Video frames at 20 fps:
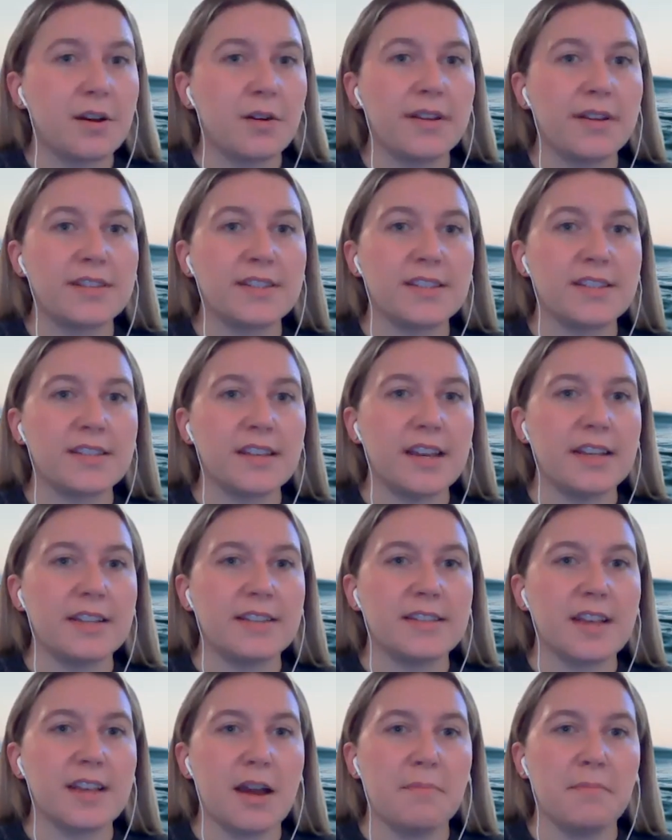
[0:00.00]
it's
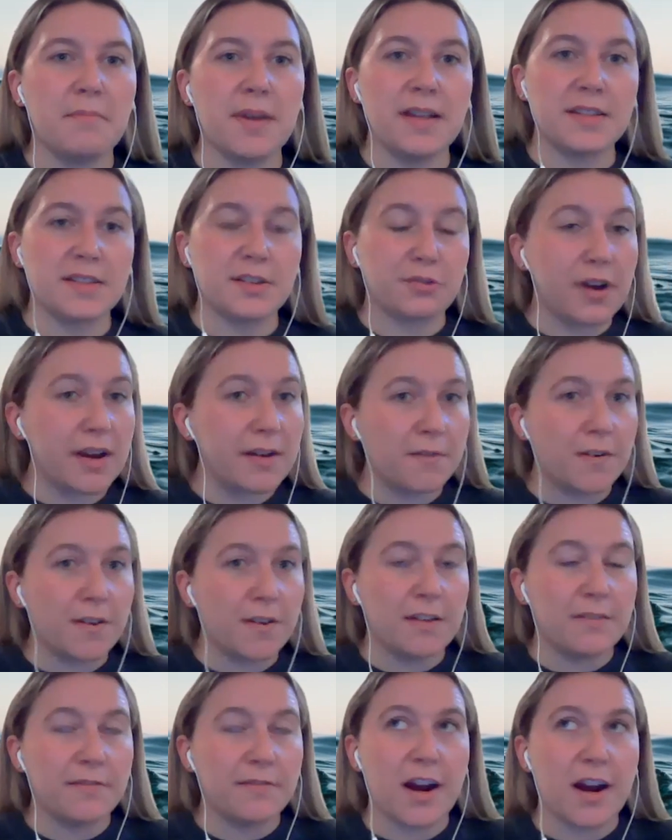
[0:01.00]
great for
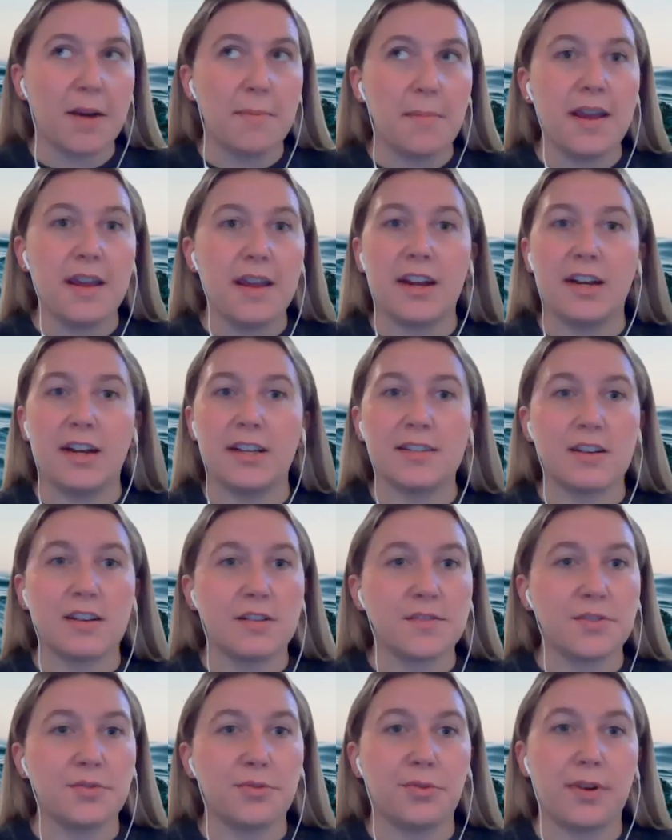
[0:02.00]
the environment, and it's
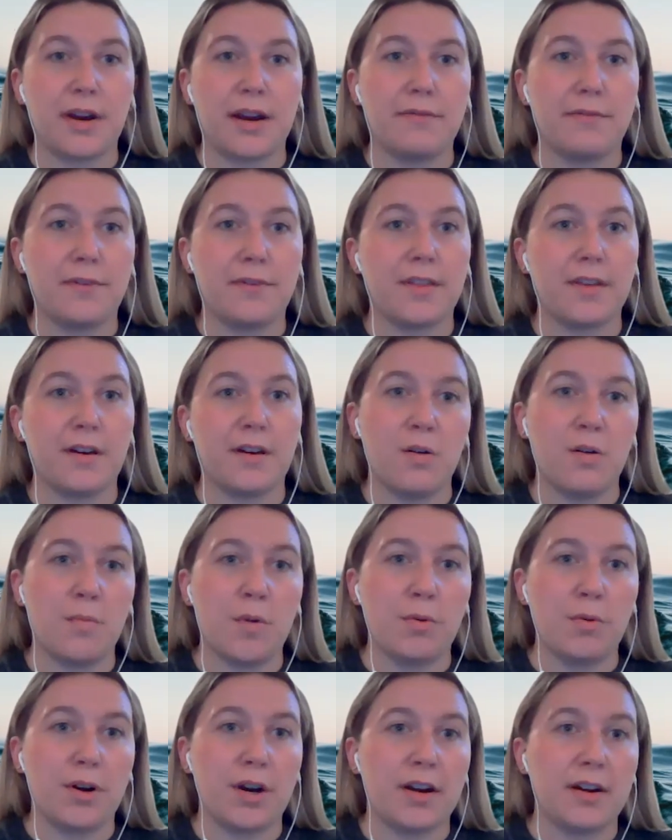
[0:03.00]
also great for the
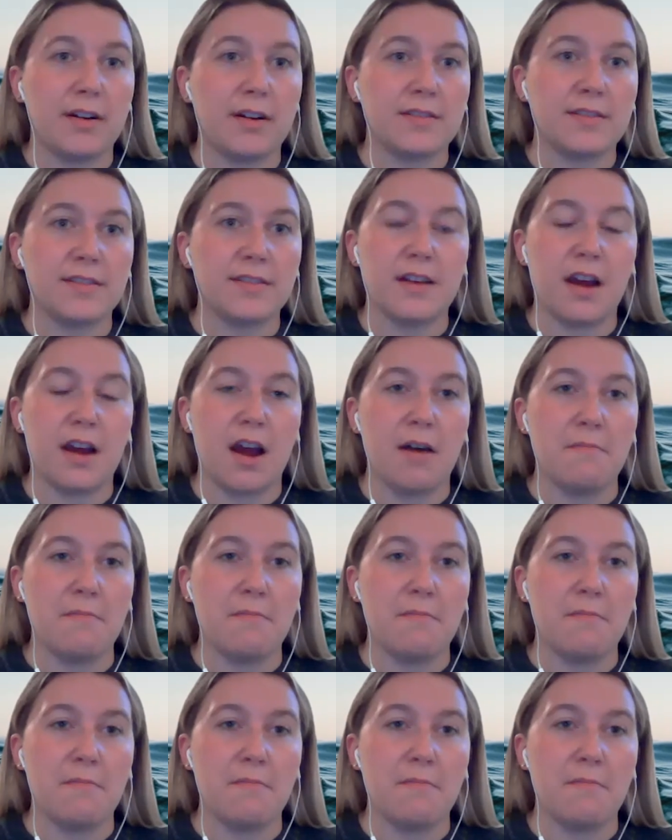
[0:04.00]
homeowners'